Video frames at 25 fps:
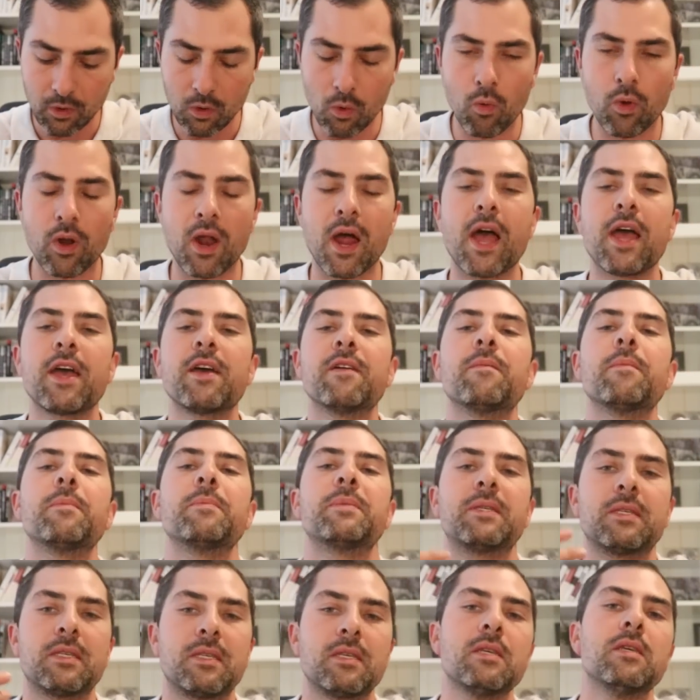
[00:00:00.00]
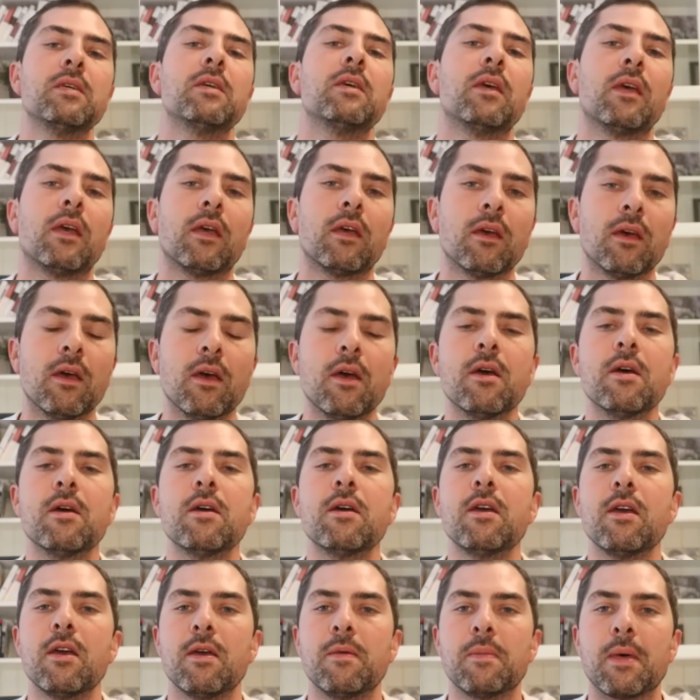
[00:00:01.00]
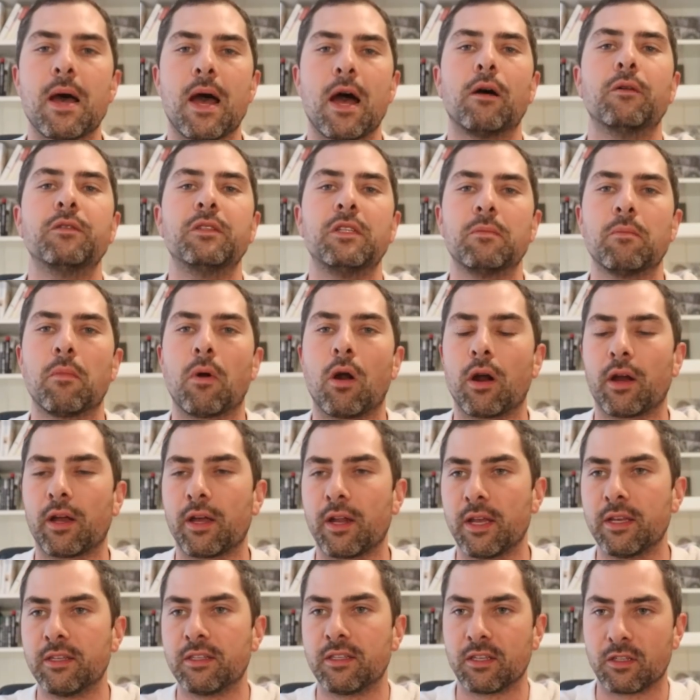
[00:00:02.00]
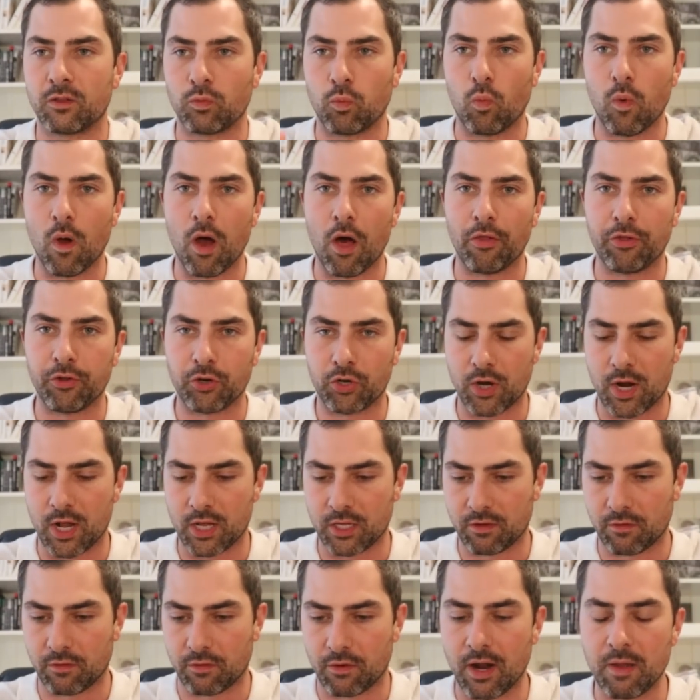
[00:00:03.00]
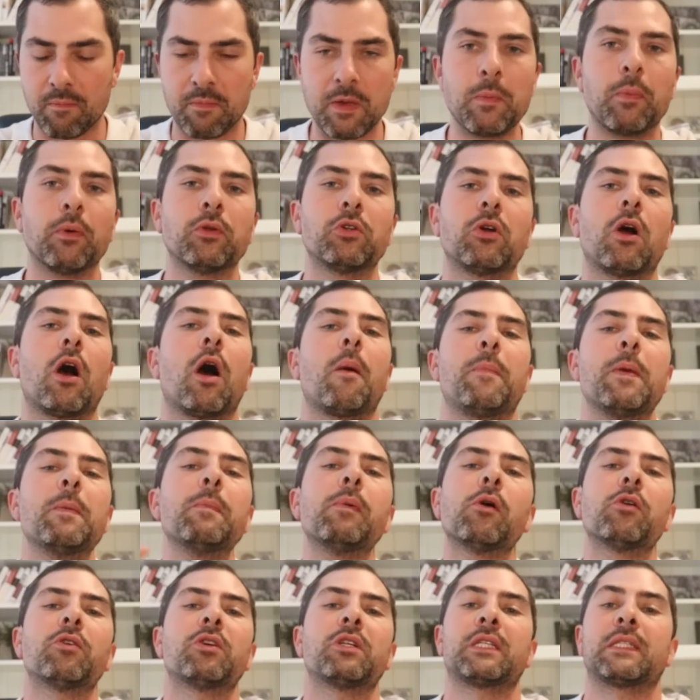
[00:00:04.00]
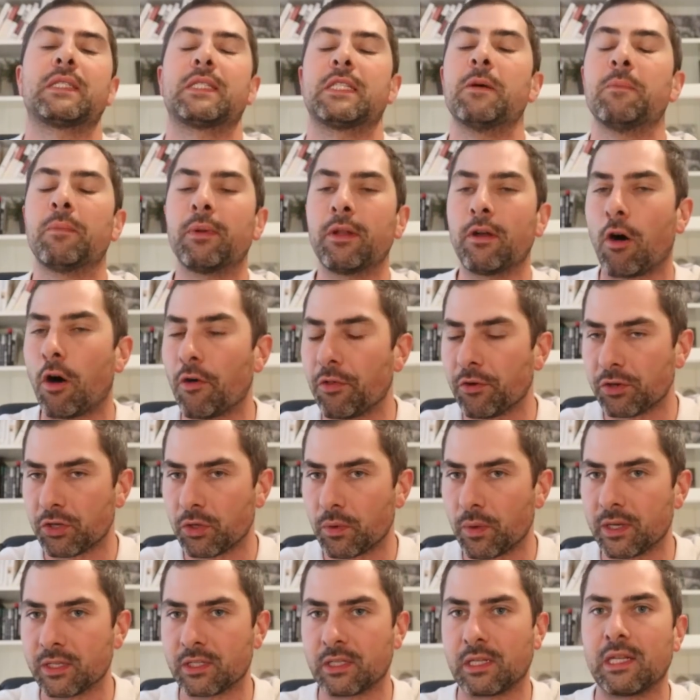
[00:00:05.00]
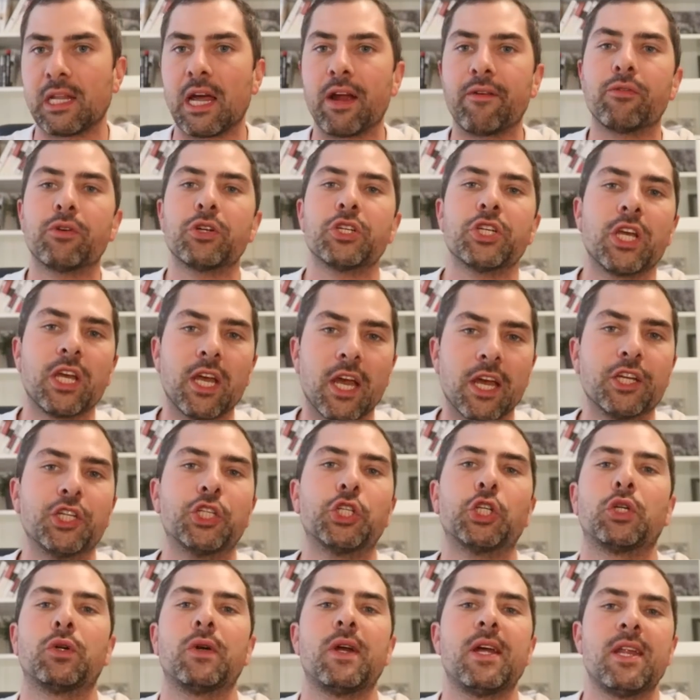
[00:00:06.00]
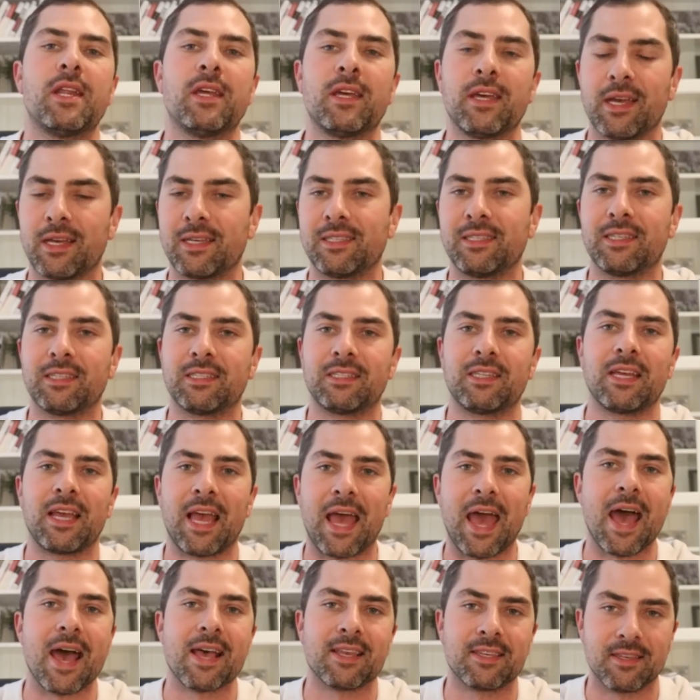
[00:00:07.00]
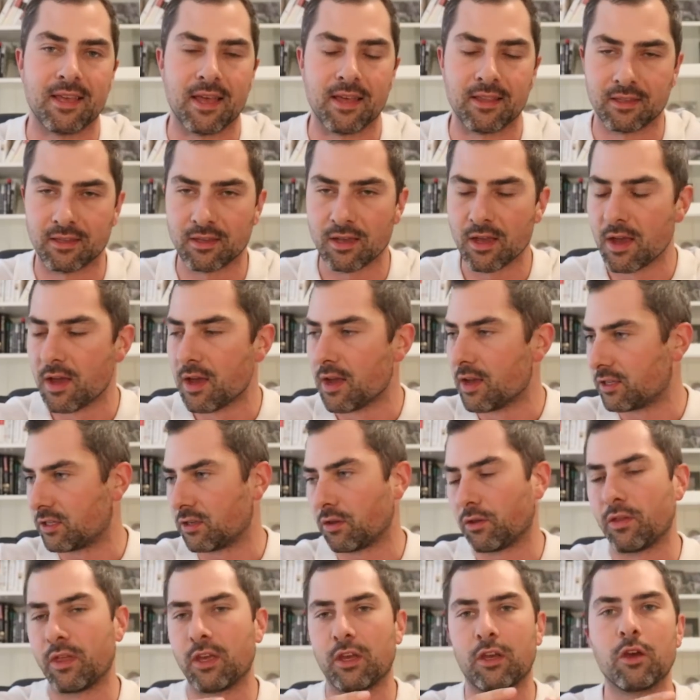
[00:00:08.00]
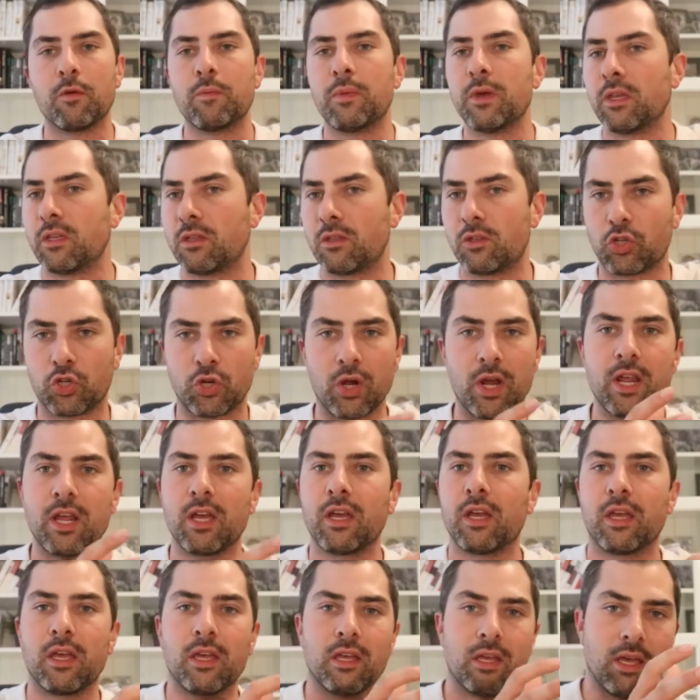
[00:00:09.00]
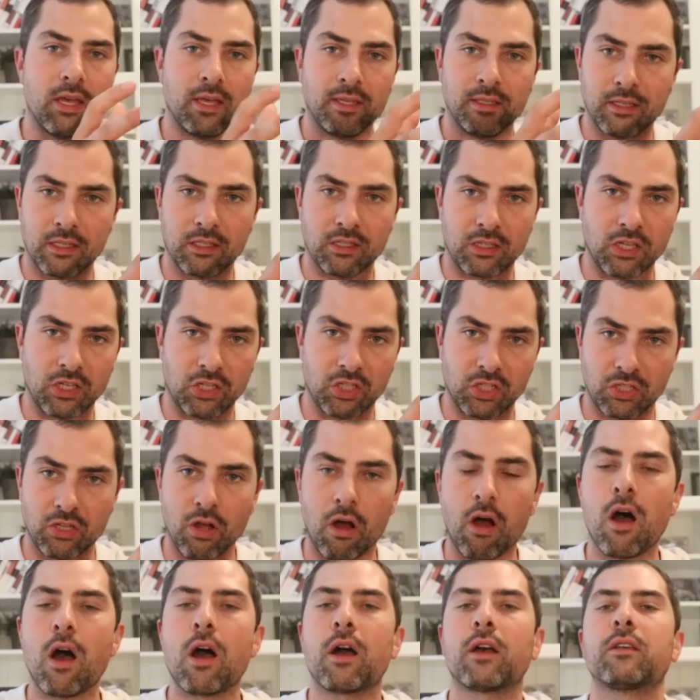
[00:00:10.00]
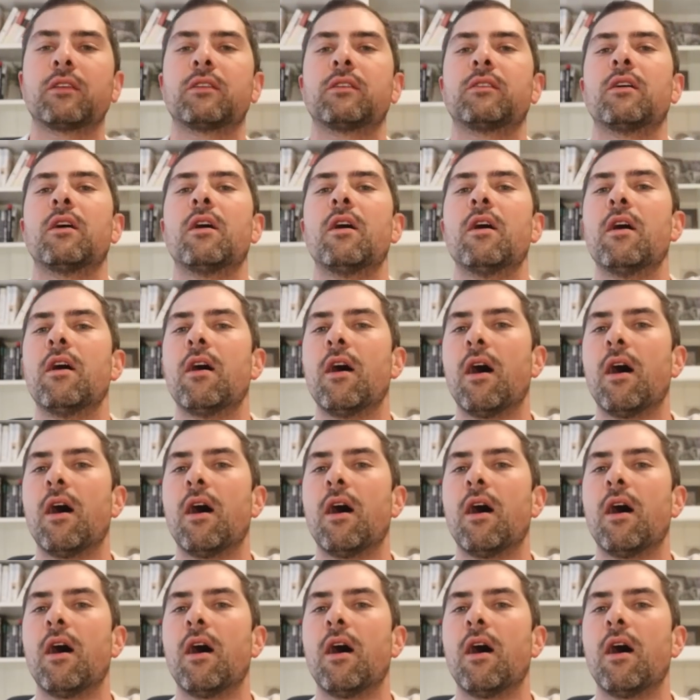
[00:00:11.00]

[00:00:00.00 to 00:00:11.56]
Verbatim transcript: what I am seeing in the housing market is this wealth transfer, right? People people are just simply all they're doing is leveraging and trading existing assets. So they could be trading existing stocks.